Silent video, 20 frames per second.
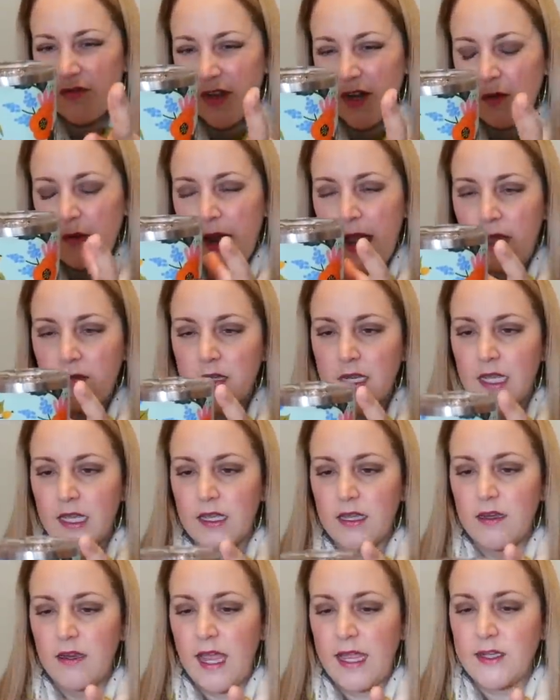fit around
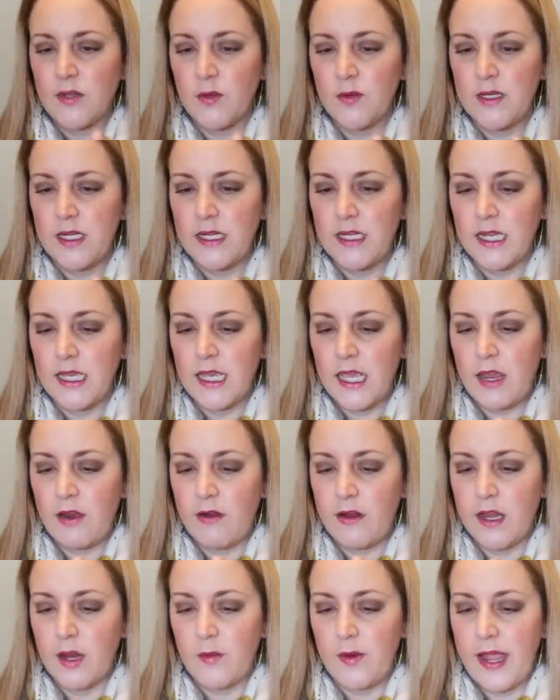it. I don't need to
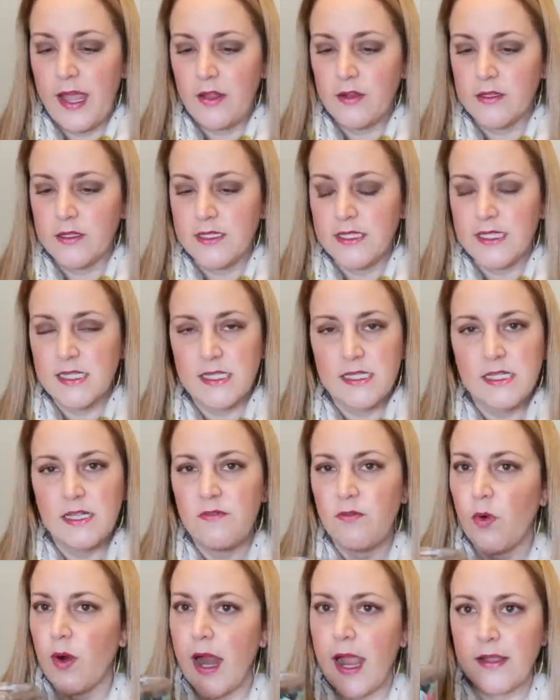carry around
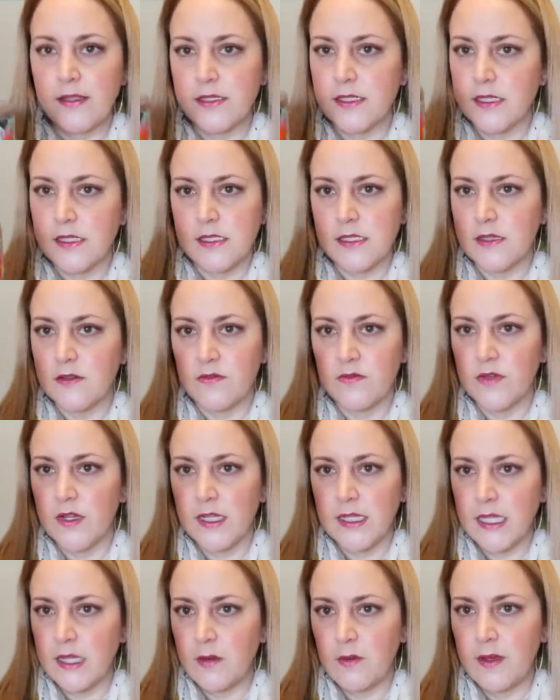64 ounces of a
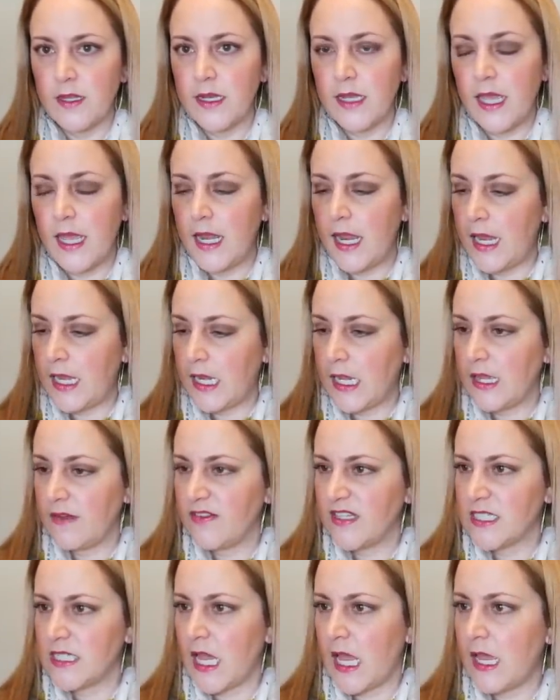liquid at any
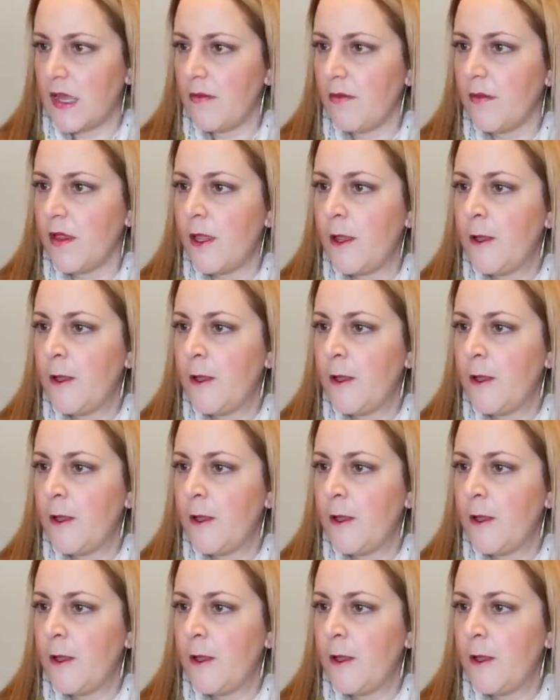given time,